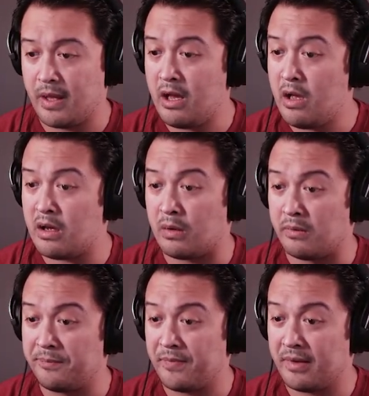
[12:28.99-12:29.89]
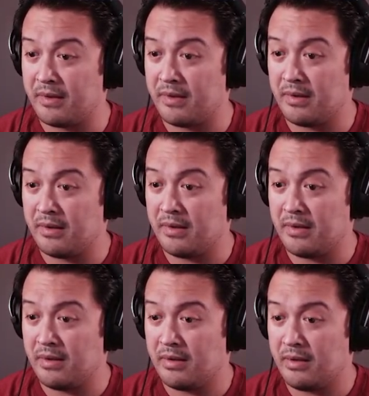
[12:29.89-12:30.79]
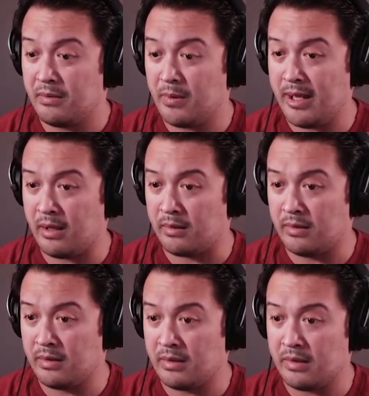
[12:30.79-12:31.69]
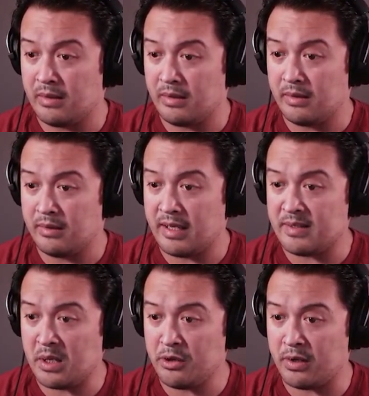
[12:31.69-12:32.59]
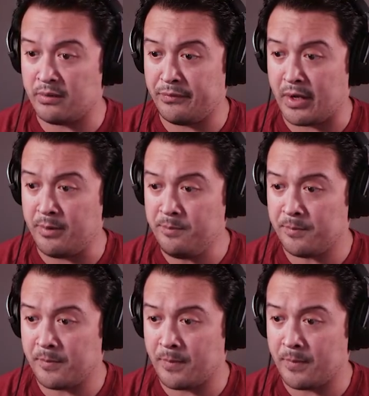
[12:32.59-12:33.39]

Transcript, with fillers: Oh. Well, that's all good and fun.